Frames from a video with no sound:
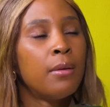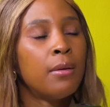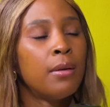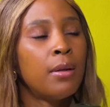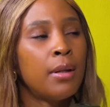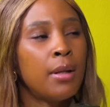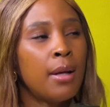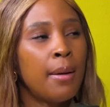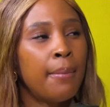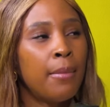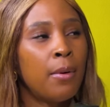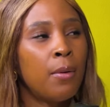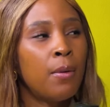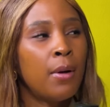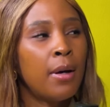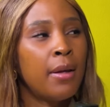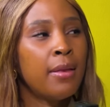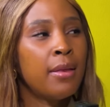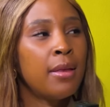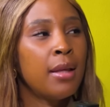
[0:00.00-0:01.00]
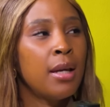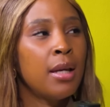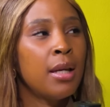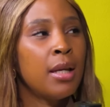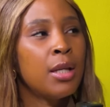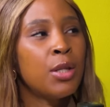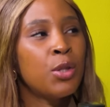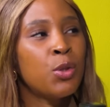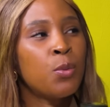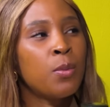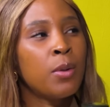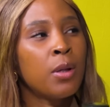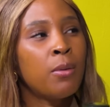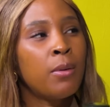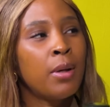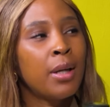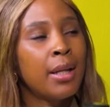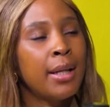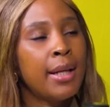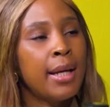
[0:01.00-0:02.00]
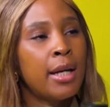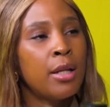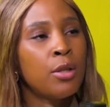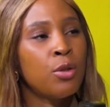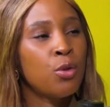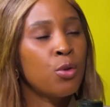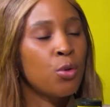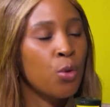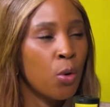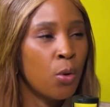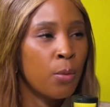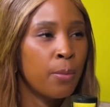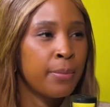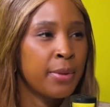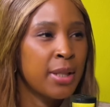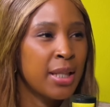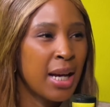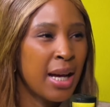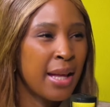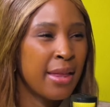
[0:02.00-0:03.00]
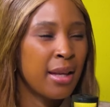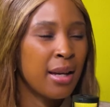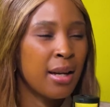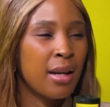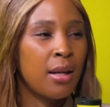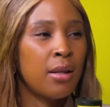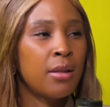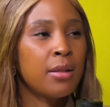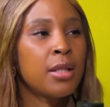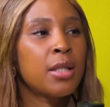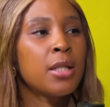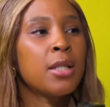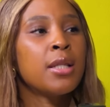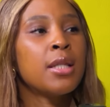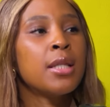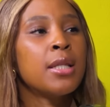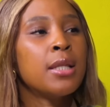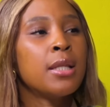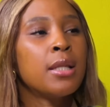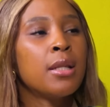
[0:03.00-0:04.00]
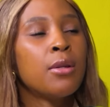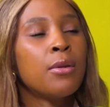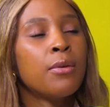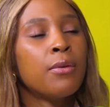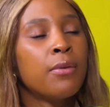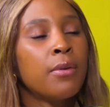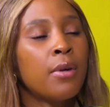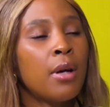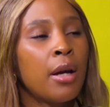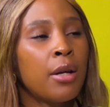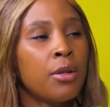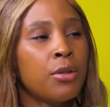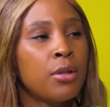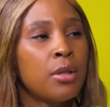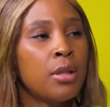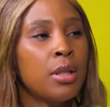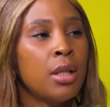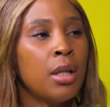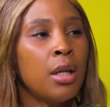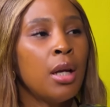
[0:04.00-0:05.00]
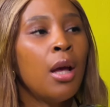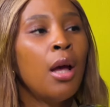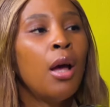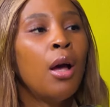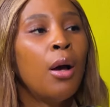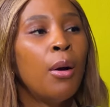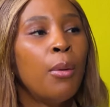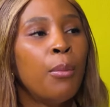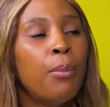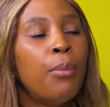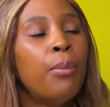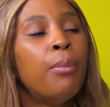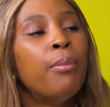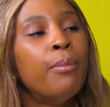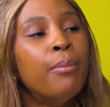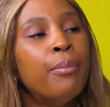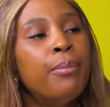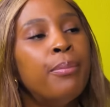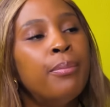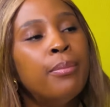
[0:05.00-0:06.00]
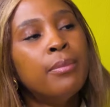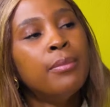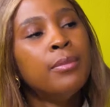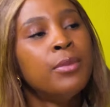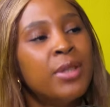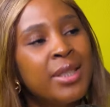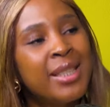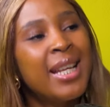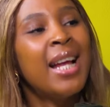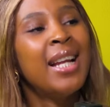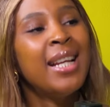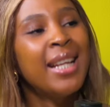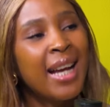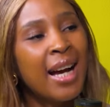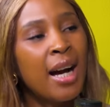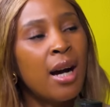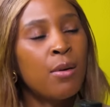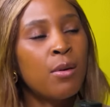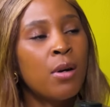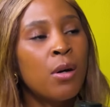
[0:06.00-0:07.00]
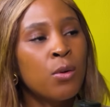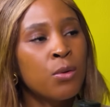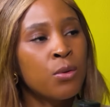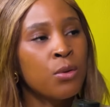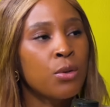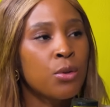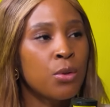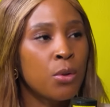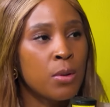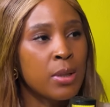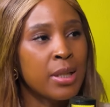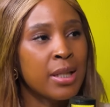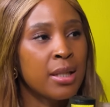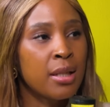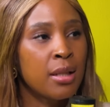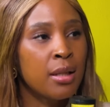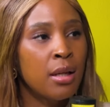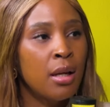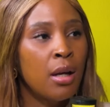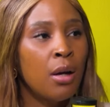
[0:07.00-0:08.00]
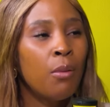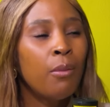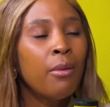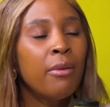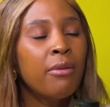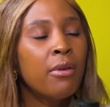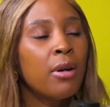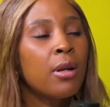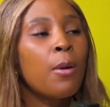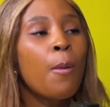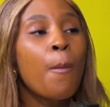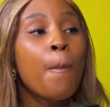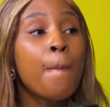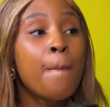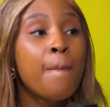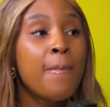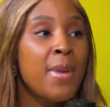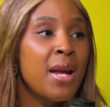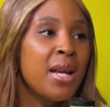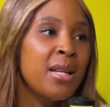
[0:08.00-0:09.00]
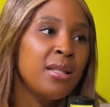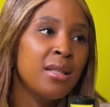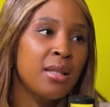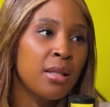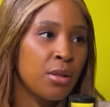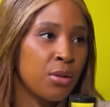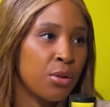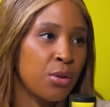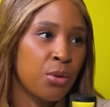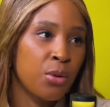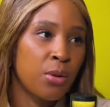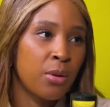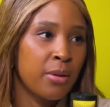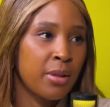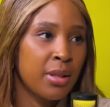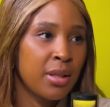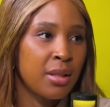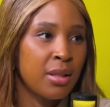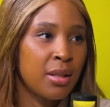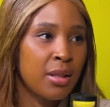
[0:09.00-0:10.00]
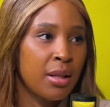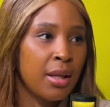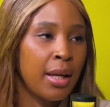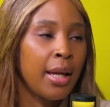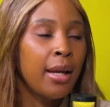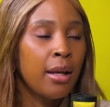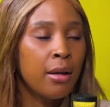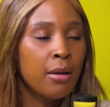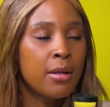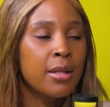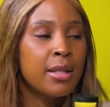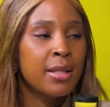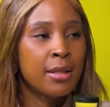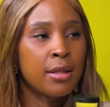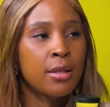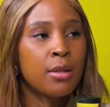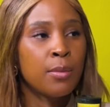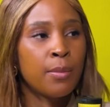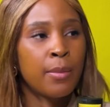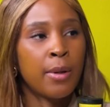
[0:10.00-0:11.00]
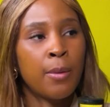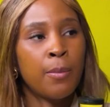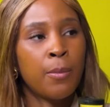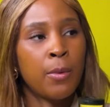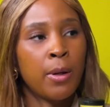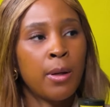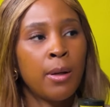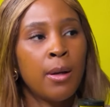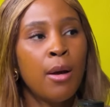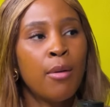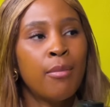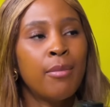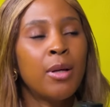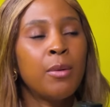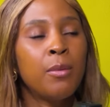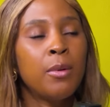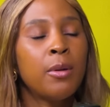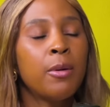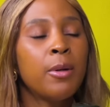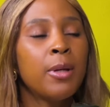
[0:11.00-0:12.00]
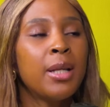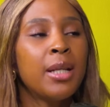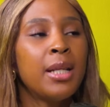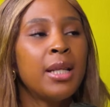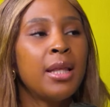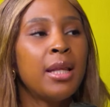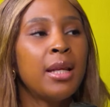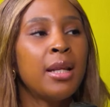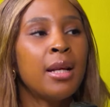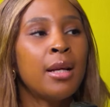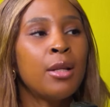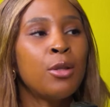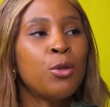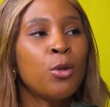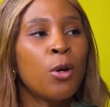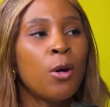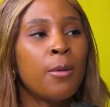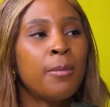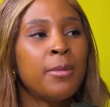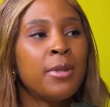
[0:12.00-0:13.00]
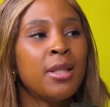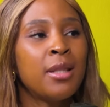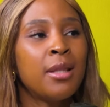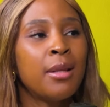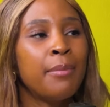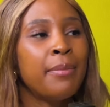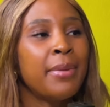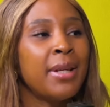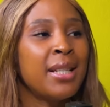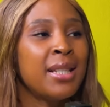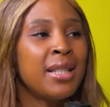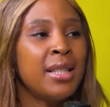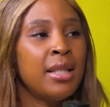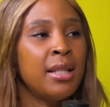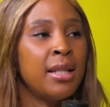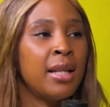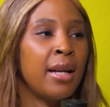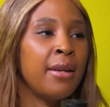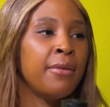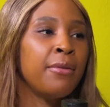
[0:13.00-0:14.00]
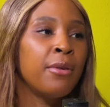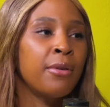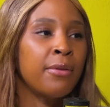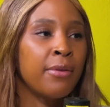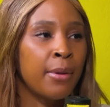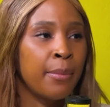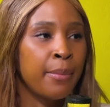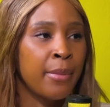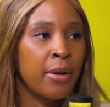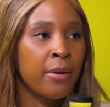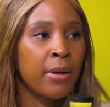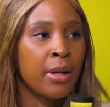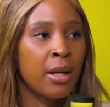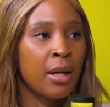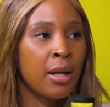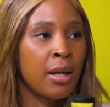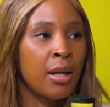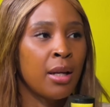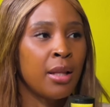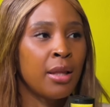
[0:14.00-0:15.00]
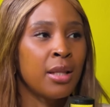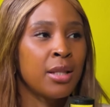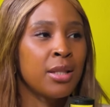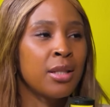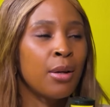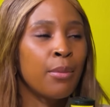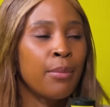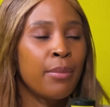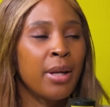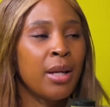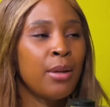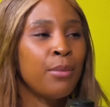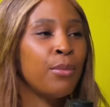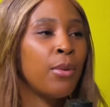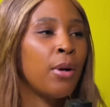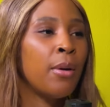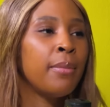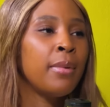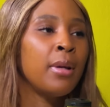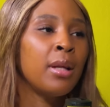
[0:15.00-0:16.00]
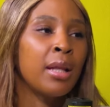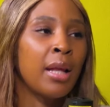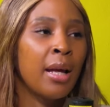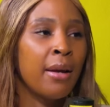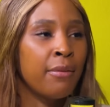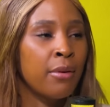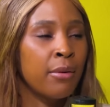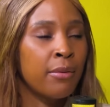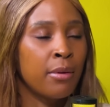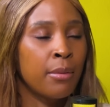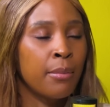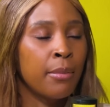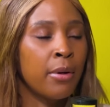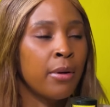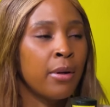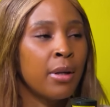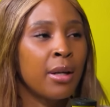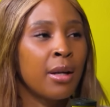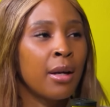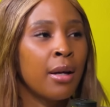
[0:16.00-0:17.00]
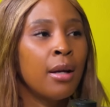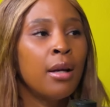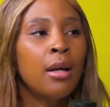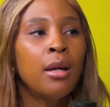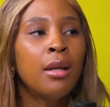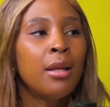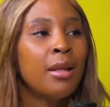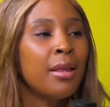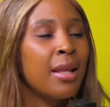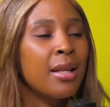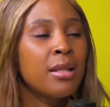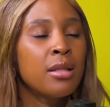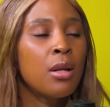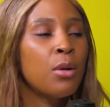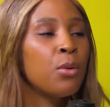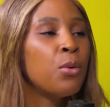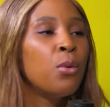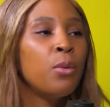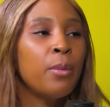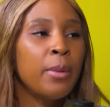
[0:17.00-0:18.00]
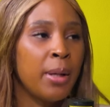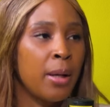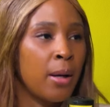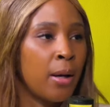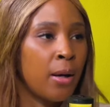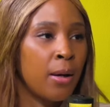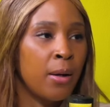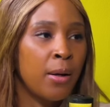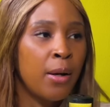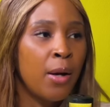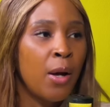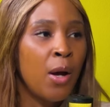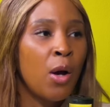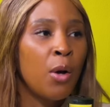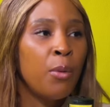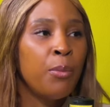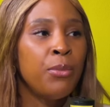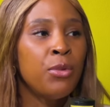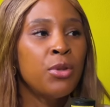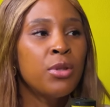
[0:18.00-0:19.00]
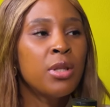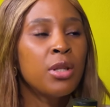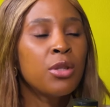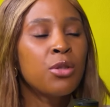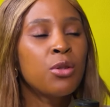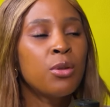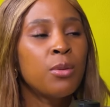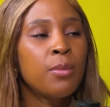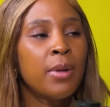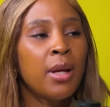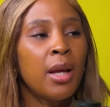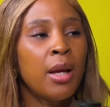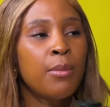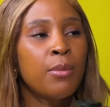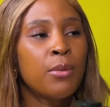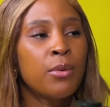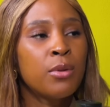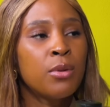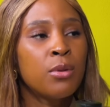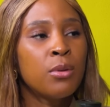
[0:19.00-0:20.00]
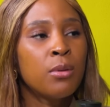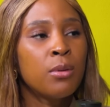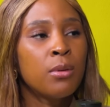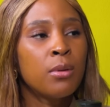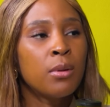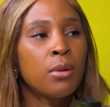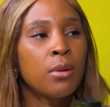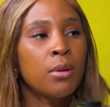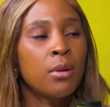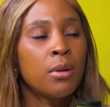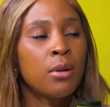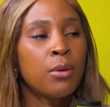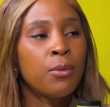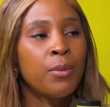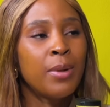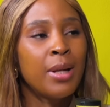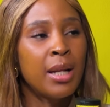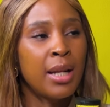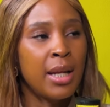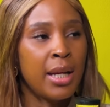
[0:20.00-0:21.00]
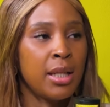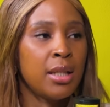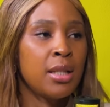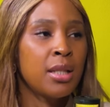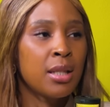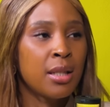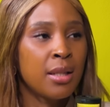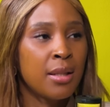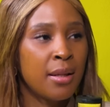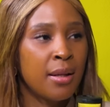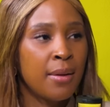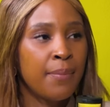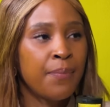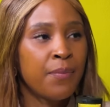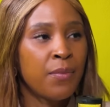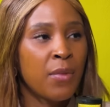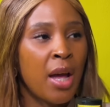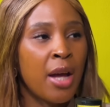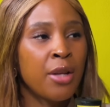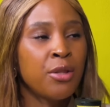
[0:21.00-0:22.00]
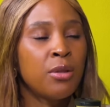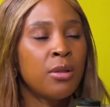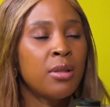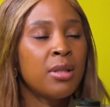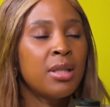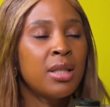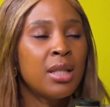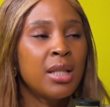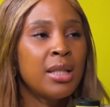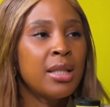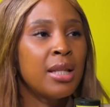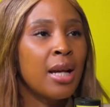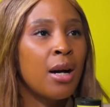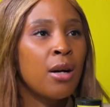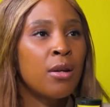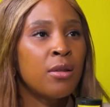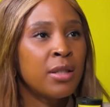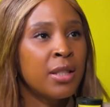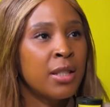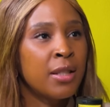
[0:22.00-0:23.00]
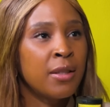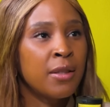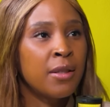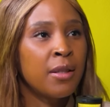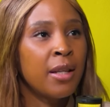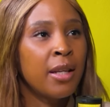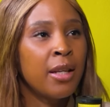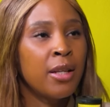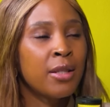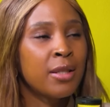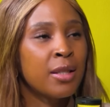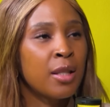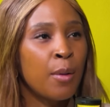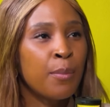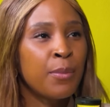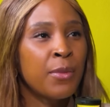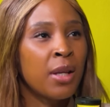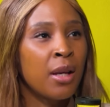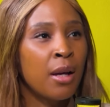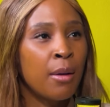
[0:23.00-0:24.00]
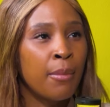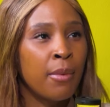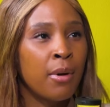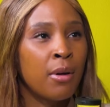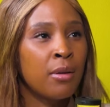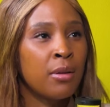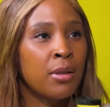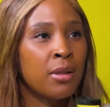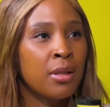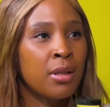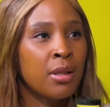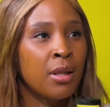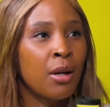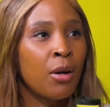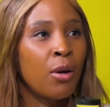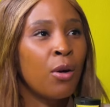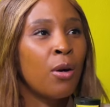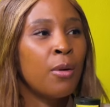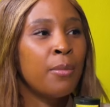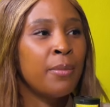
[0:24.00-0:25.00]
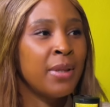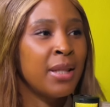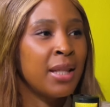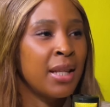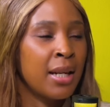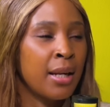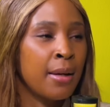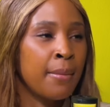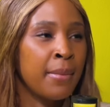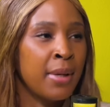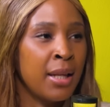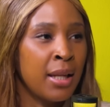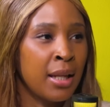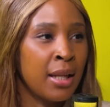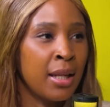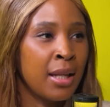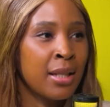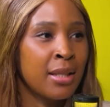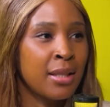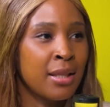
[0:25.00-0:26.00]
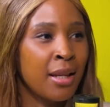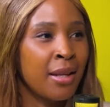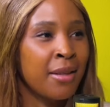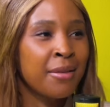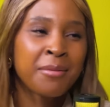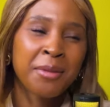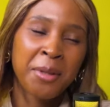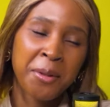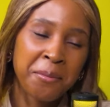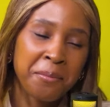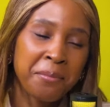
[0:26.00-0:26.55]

The number one thing is we quickly adopt other cultures instead of actually telling our own story. We've got amazing stories here in Zimbabwe, but we quickly then adopt the Bentley life of America, the champagne popping life of America. That's not who we are. Music should be able to relate. I should sit down and hear something about a combi that I'm in and saying,